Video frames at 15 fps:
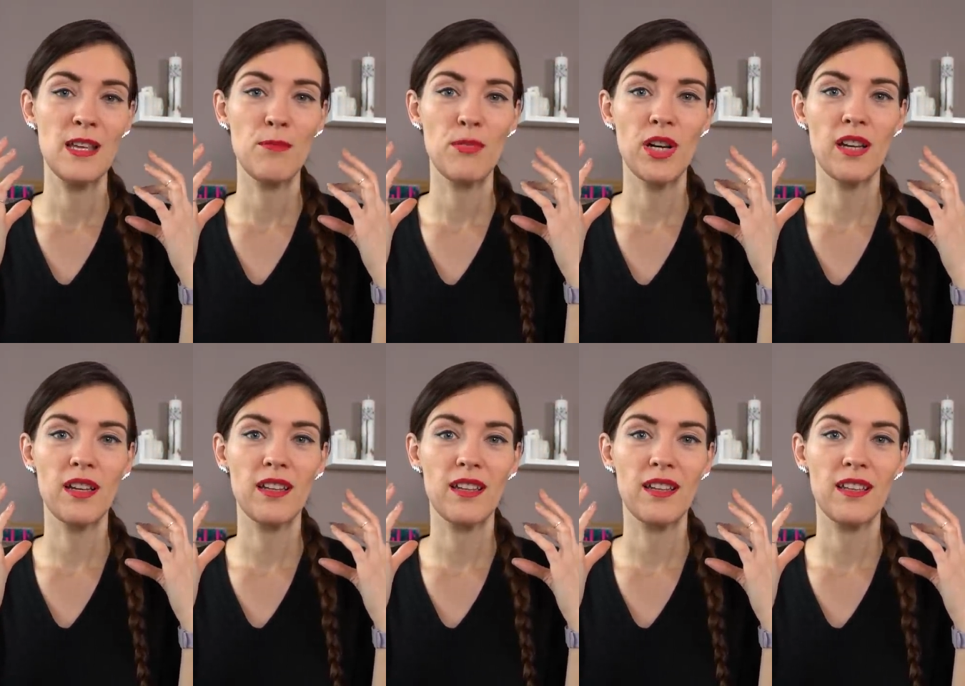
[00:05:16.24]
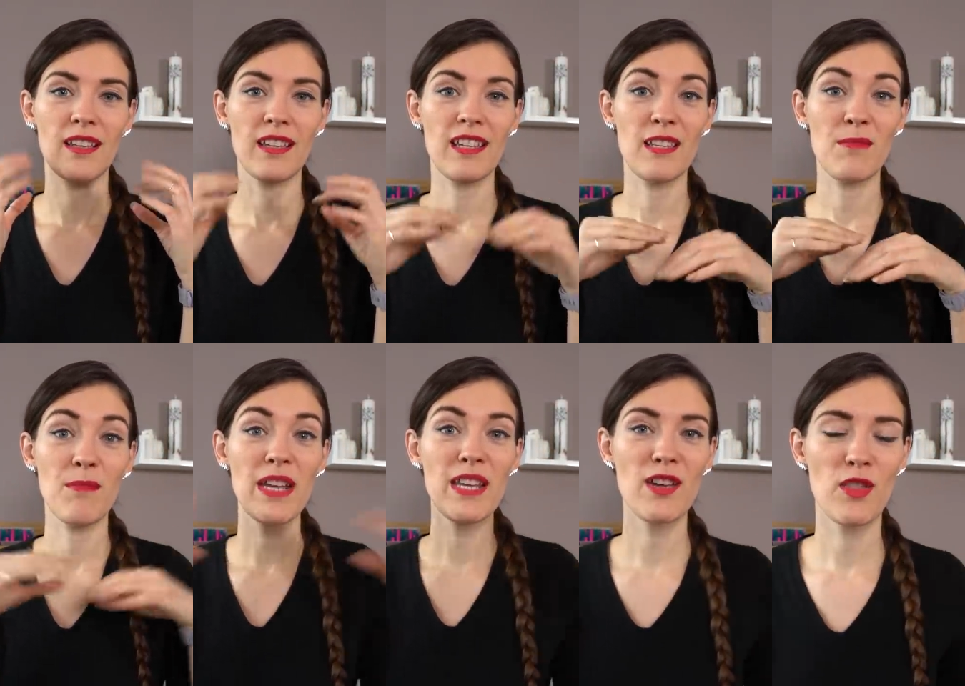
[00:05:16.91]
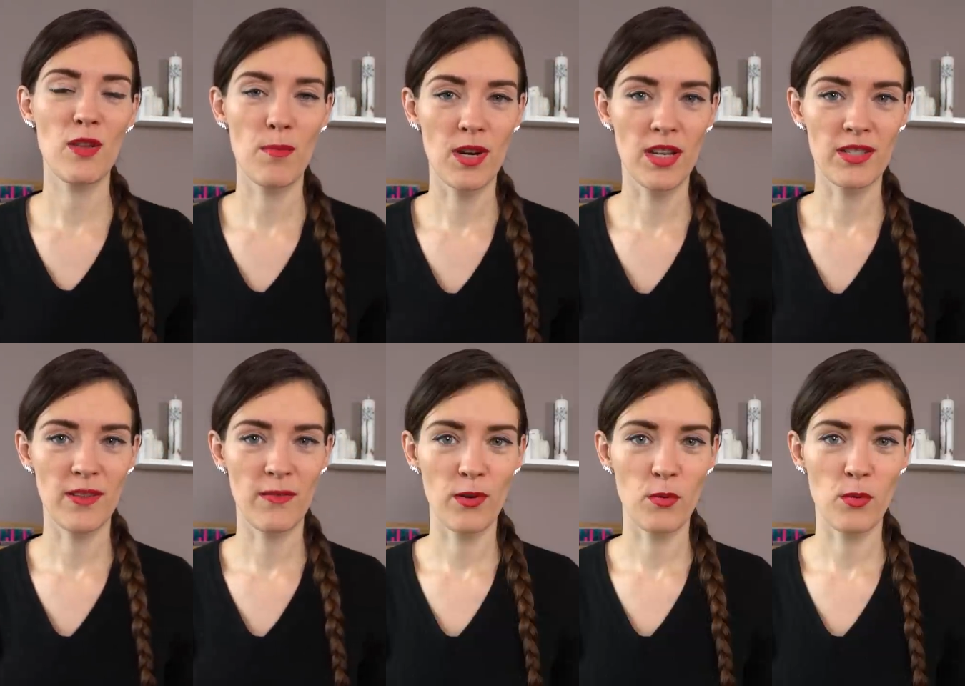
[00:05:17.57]
But in many other
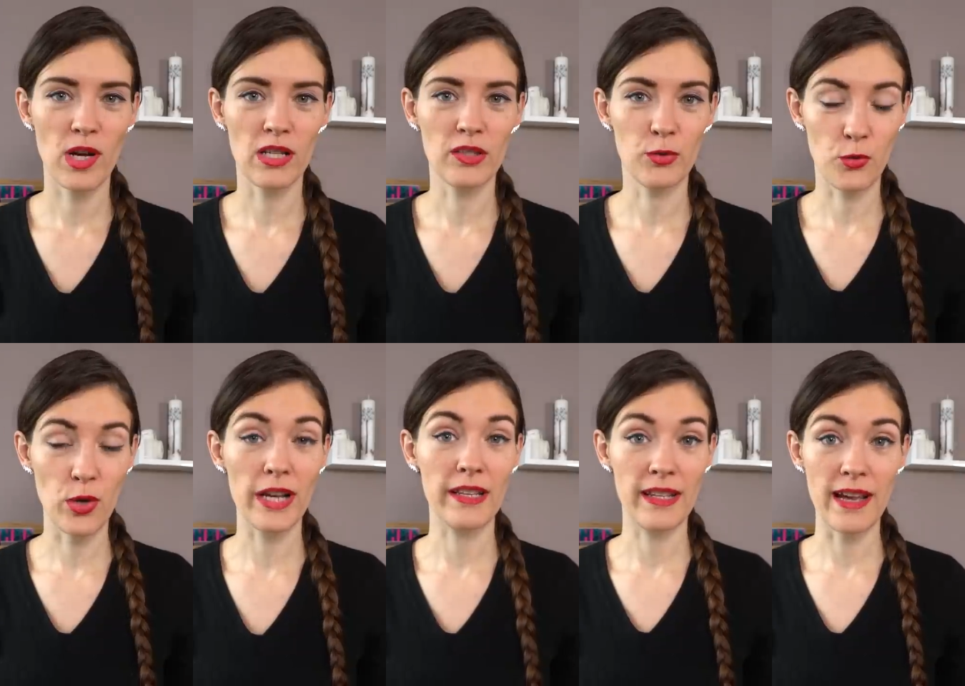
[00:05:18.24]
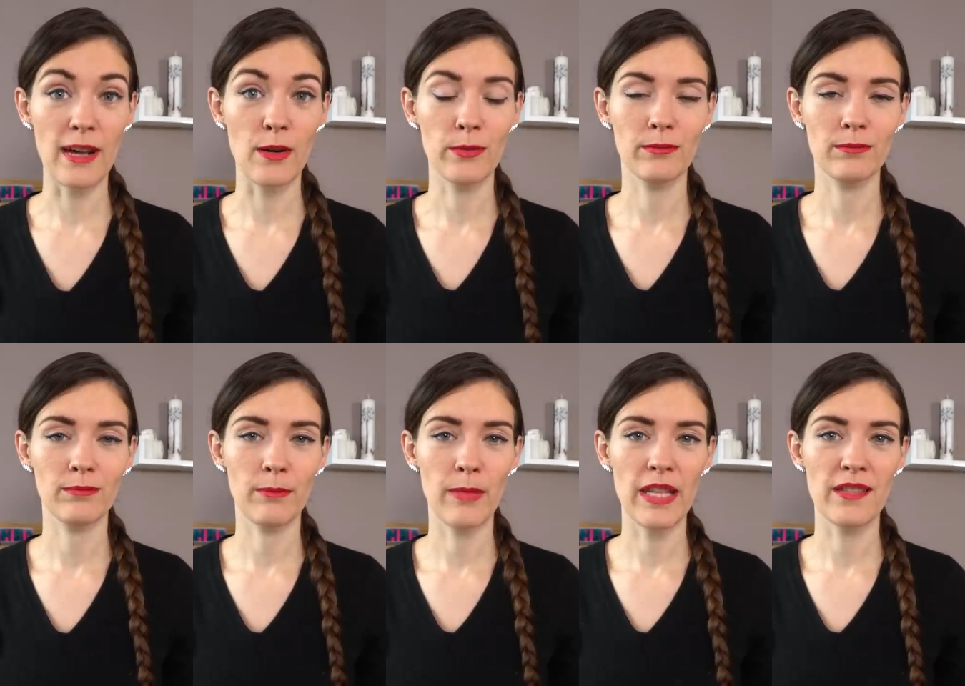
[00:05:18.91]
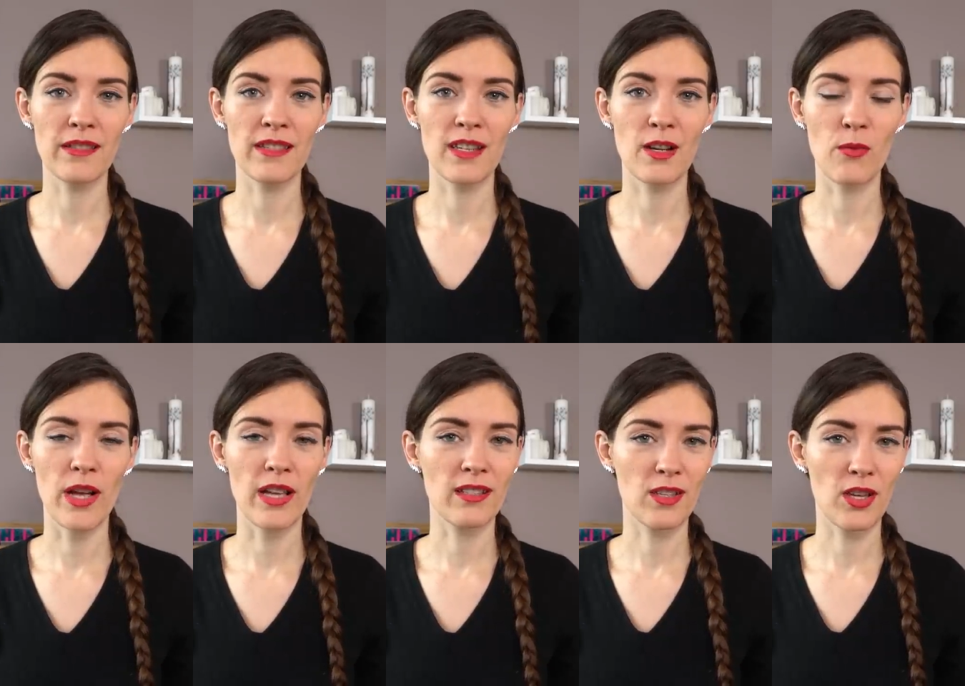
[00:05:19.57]
parts of the world right now, men still
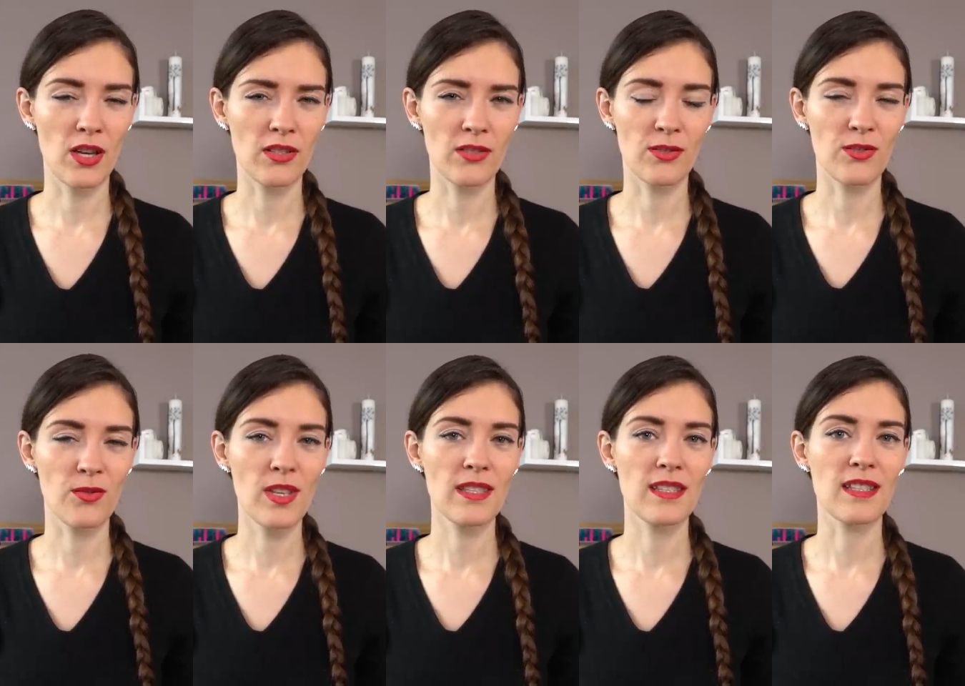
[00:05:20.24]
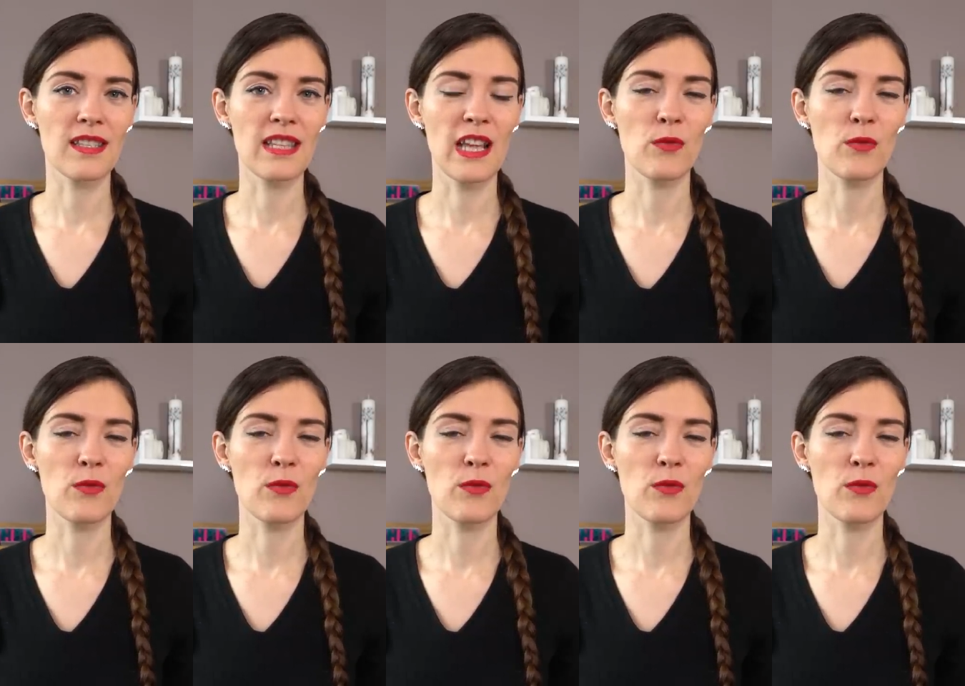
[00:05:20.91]
wear skirts or dresses.